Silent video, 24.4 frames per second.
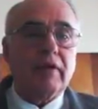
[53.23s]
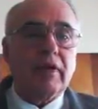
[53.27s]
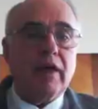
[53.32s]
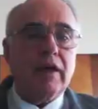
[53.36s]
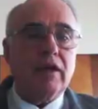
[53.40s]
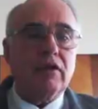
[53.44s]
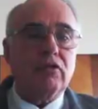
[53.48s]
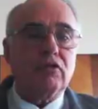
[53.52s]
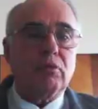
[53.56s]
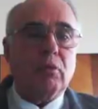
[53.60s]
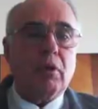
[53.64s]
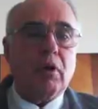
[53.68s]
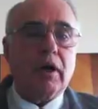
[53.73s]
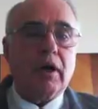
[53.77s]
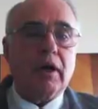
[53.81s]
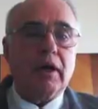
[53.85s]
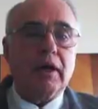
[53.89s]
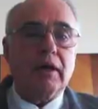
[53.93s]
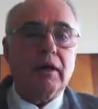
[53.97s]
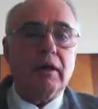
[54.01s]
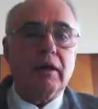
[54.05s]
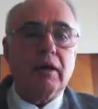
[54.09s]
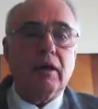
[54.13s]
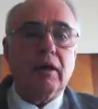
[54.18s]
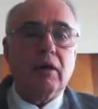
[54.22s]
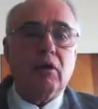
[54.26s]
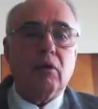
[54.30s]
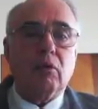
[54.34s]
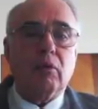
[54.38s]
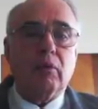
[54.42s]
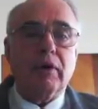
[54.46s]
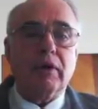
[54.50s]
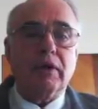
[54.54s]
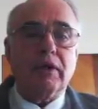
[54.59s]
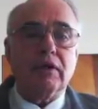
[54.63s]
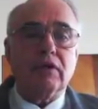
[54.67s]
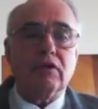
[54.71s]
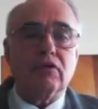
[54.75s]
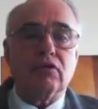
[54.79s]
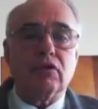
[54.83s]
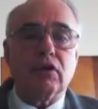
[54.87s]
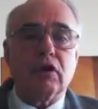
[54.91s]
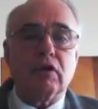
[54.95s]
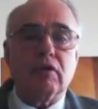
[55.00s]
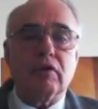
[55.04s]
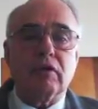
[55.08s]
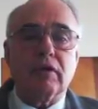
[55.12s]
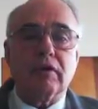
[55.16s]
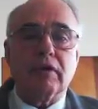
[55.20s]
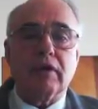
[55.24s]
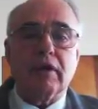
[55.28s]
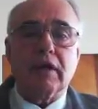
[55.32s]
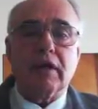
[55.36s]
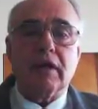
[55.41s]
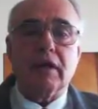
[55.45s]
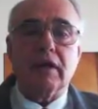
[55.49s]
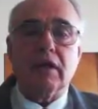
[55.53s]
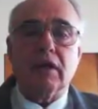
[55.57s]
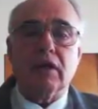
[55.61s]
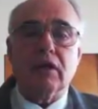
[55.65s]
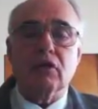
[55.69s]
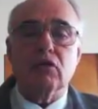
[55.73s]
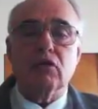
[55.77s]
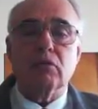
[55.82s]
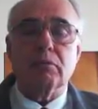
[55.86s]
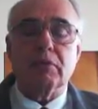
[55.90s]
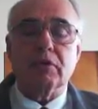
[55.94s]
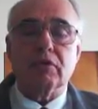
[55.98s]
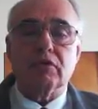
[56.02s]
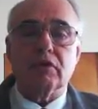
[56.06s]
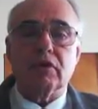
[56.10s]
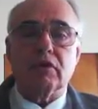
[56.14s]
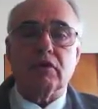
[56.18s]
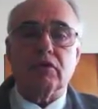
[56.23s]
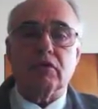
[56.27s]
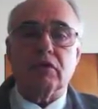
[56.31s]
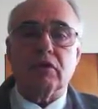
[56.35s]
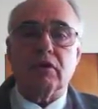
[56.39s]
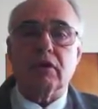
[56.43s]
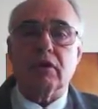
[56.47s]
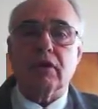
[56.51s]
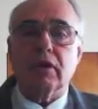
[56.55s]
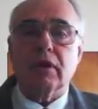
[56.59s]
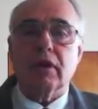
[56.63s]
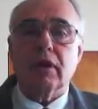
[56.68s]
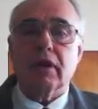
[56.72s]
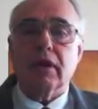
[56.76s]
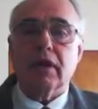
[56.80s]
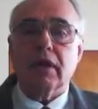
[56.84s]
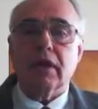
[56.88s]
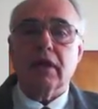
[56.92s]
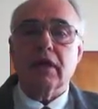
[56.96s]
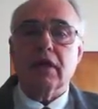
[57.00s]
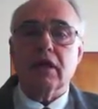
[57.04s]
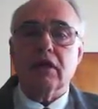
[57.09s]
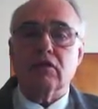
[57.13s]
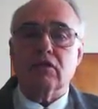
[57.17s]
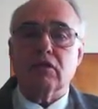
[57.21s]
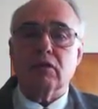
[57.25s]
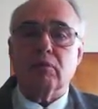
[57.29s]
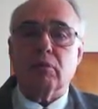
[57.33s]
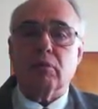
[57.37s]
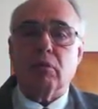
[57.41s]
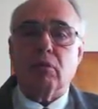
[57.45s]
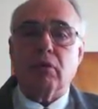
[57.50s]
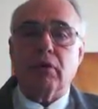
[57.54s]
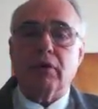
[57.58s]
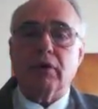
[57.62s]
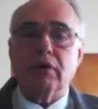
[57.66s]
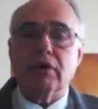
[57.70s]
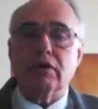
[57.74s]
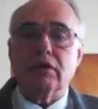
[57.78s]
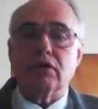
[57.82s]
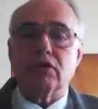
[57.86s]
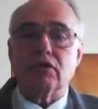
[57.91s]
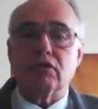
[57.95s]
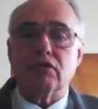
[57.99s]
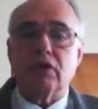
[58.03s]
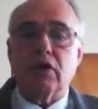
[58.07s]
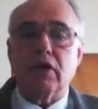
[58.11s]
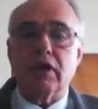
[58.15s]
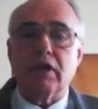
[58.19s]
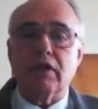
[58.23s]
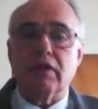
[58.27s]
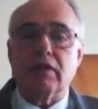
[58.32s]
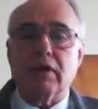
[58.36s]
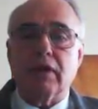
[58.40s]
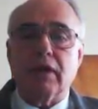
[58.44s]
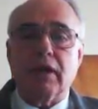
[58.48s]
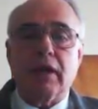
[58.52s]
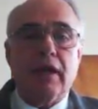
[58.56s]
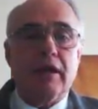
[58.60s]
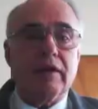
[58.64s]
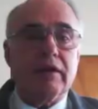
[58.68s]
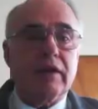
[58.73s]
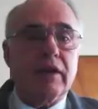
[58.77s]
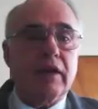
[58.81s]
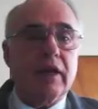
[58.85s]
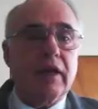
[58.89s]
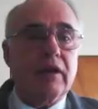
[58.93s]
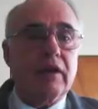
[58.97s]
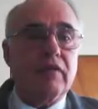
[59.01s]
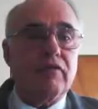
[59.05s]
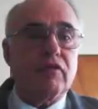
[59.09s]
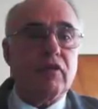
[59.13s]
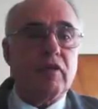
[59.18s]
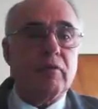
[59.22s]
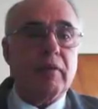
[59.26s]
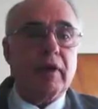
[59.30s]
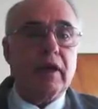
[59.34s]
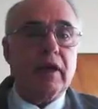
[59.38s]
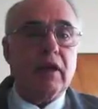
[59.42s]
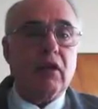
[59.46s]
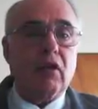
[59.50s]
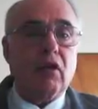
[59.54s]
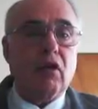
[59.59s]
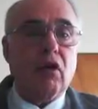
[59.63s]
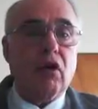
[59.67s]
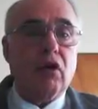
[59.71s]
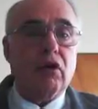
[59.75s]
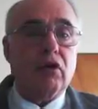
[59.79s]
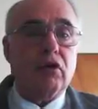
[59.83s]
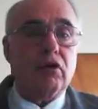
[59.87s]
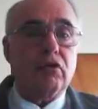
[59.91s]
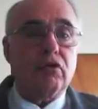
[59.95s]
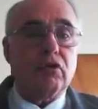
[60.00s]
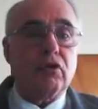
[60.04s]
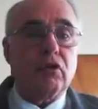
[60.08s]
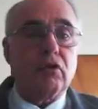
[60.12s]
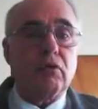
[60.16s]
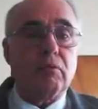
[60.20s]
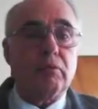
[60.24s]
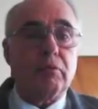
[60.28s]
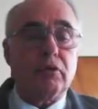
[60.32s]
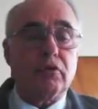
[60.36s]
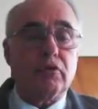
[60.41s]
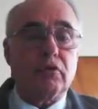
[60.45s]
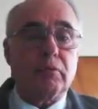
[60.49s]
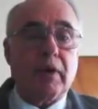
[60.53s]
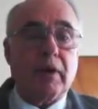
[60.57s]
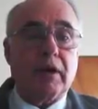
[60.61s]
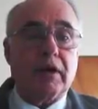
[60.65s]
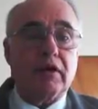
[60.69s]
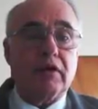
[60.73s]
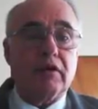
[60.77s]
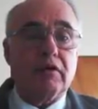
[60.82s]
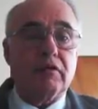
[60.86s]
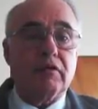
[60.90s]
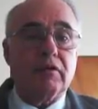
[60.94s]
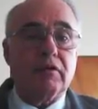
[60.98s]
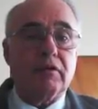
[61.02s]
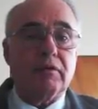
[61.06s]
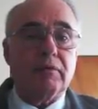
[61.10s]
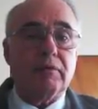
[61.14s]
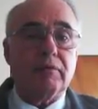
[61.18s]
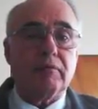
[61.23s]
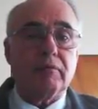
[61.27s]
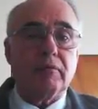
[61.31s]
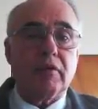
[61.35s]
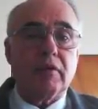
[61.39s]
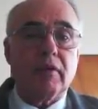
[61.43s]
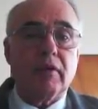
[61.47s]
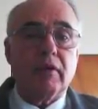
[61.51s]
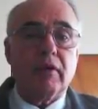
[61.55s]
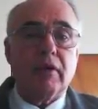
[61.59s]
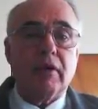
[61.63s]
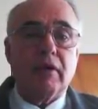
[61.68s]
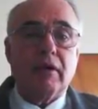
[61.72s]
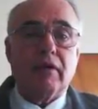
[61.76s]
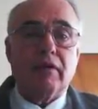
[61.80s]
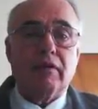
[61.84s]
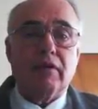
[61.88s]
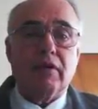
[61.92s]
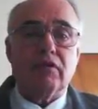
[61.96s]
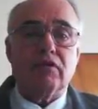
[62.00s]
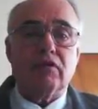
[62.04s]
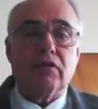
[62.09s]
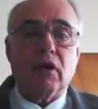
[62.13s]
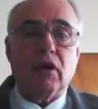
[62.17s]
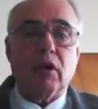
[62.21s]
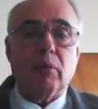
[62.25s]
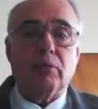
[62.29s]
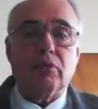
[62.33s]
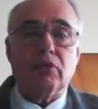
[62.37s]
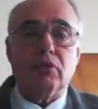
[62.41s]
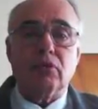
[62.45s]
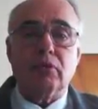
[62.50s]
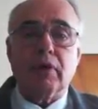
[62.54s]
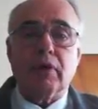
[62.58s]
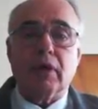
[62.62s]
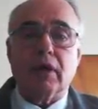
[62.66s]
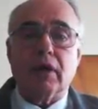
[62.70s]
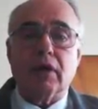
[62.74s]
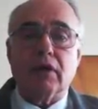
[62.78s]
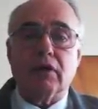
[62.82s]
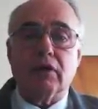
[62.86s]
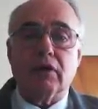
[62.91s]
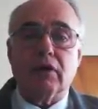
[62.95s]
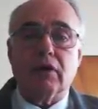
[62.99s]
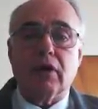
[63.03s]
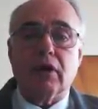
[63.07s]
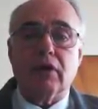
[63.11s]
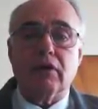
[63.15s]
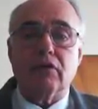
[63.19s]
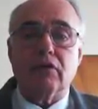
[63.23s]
That is why, when considering taking a new position, it is important to study the candidate from a longer-term perspective. This helps you get a good